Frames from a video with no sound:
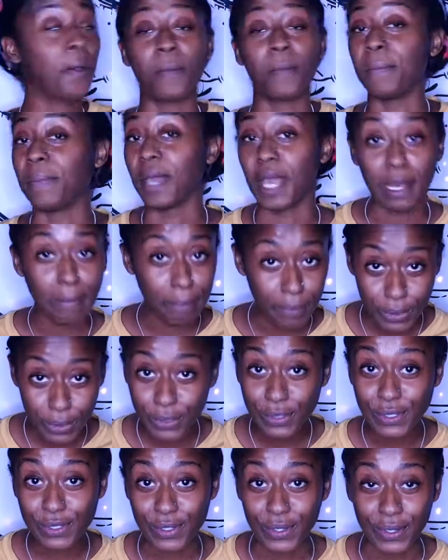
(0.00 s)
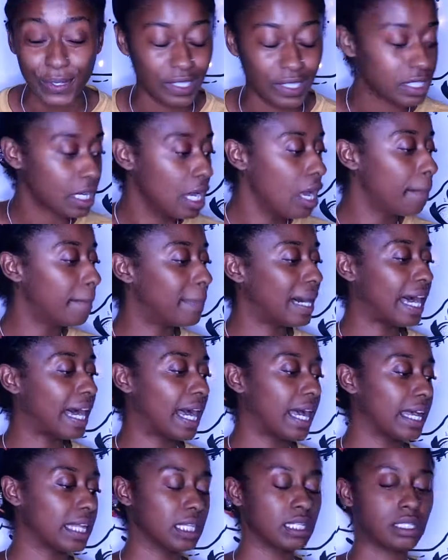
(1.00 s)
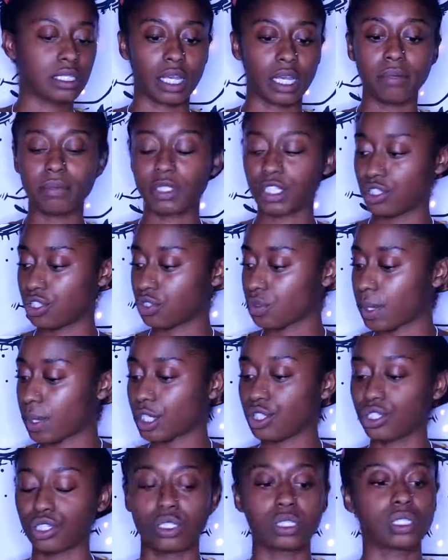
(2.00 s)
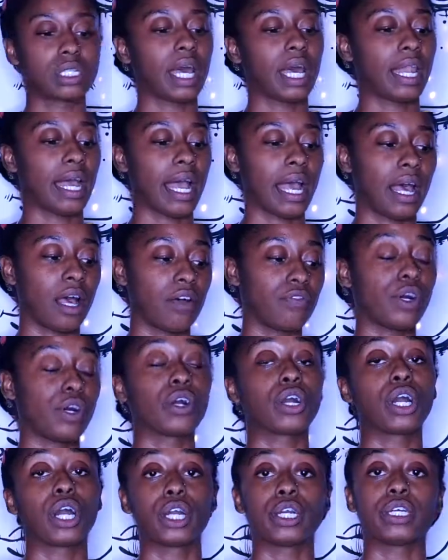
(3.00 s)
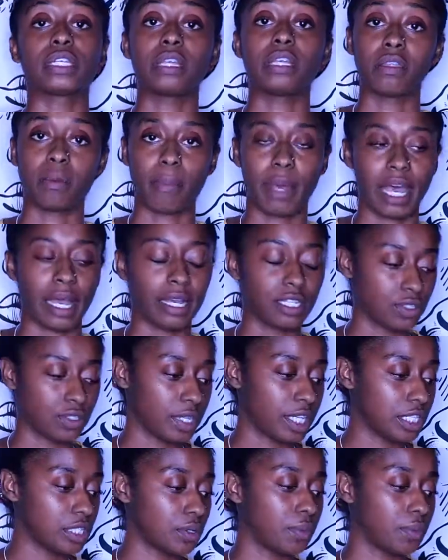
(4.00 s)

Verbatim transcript: bamboozled by the same situations that have occurred in the past, right?